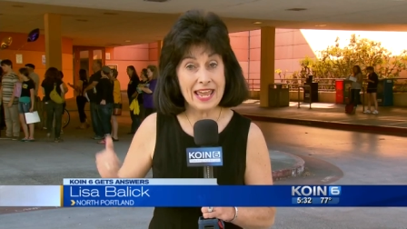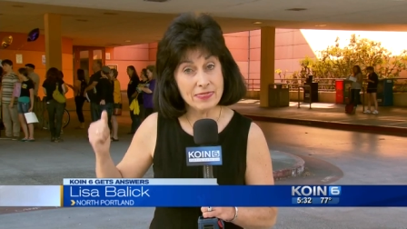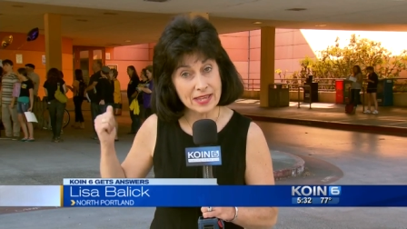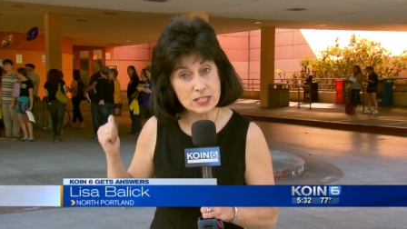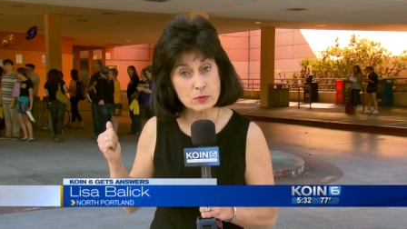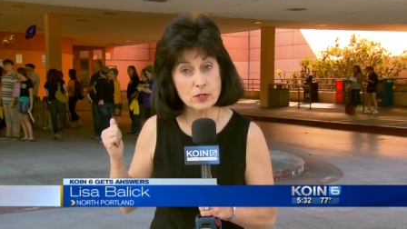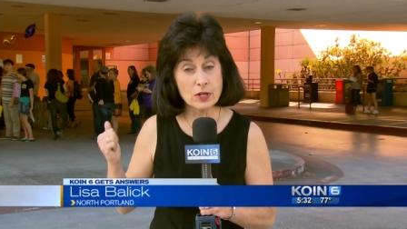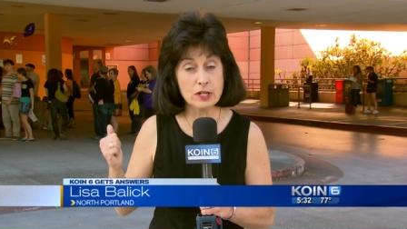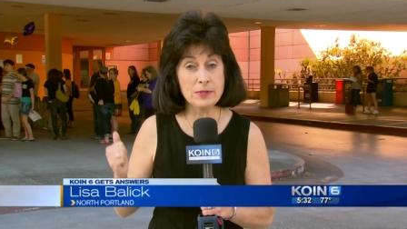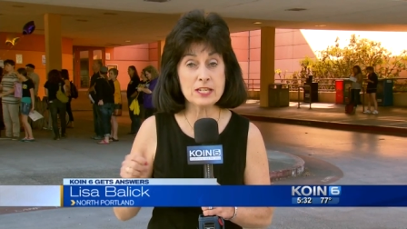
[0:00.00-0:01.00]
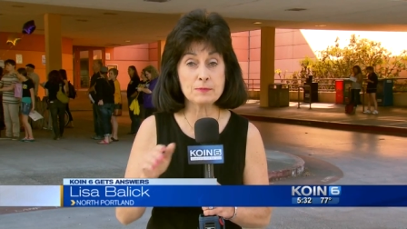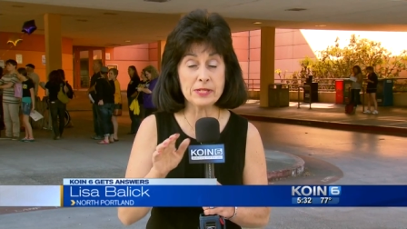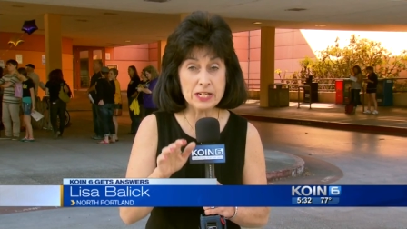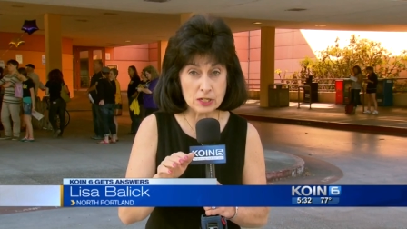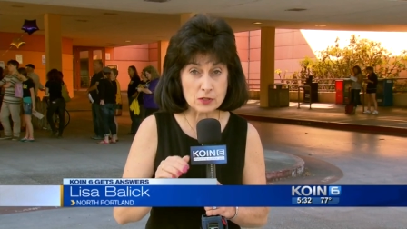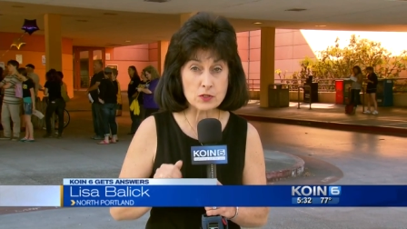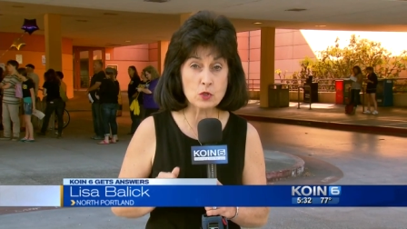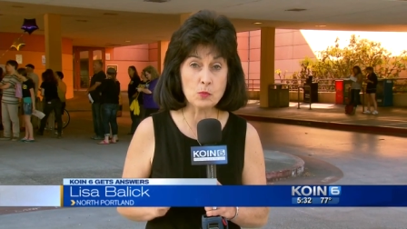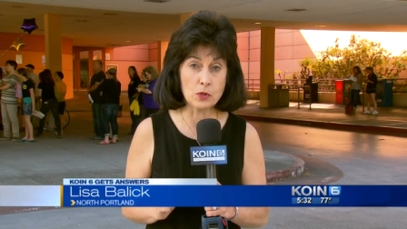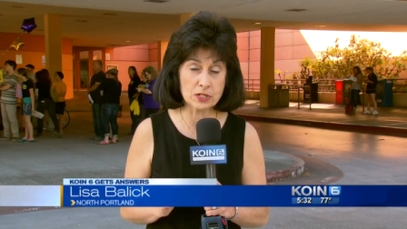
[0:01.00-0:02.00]
And that's what they're going to be explaining to the
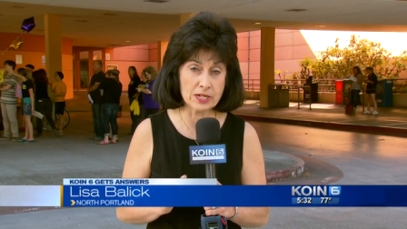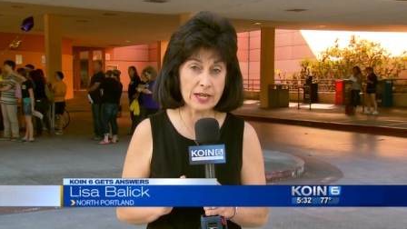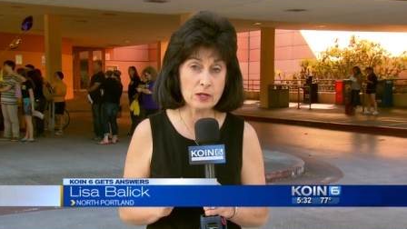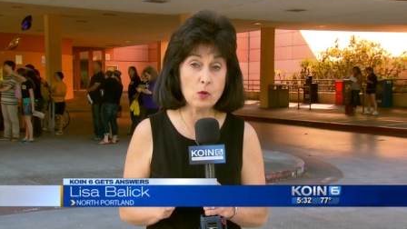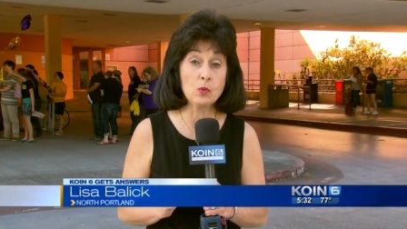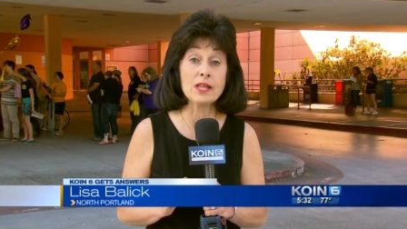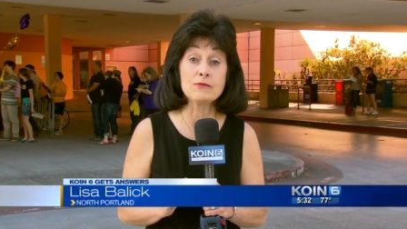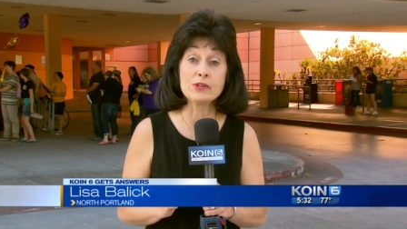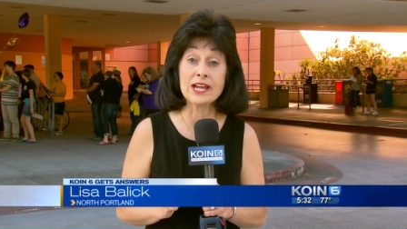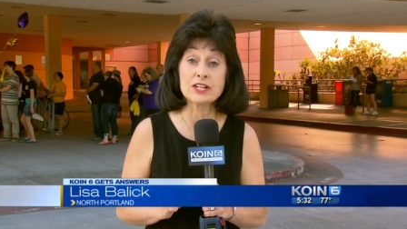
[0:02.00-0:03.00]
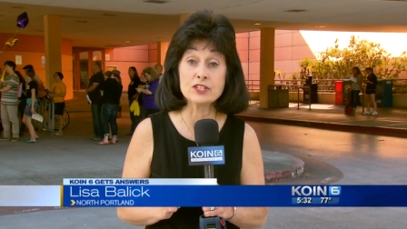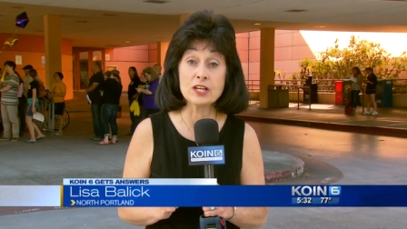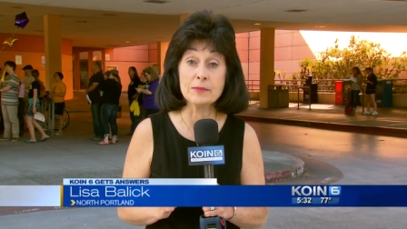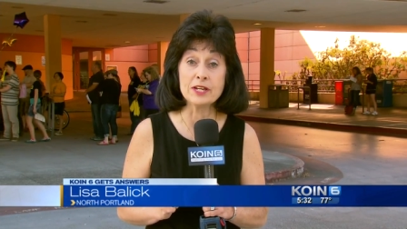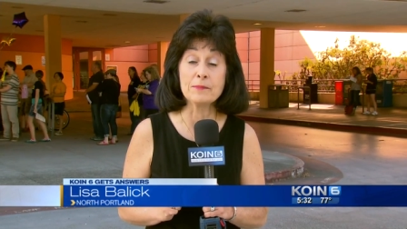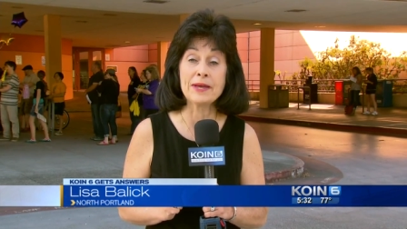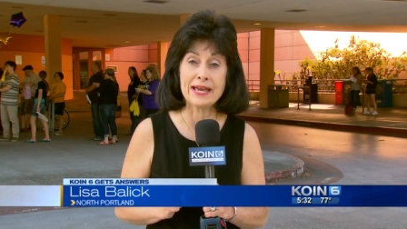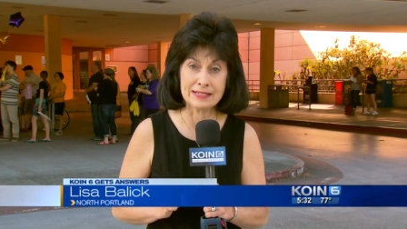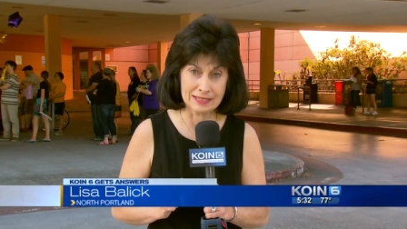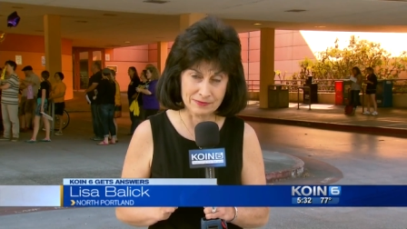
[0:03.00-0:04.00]
school board tonight. We'll have reaction coming up
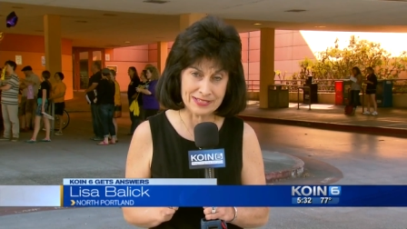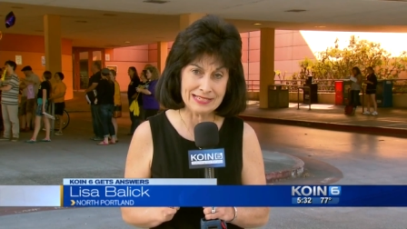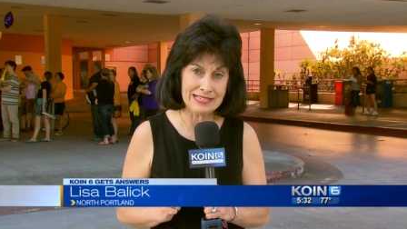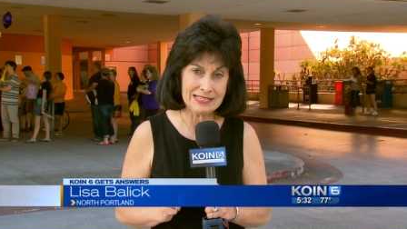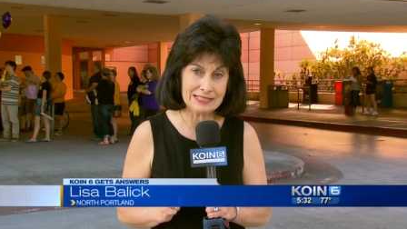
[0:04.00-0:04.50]
at 11.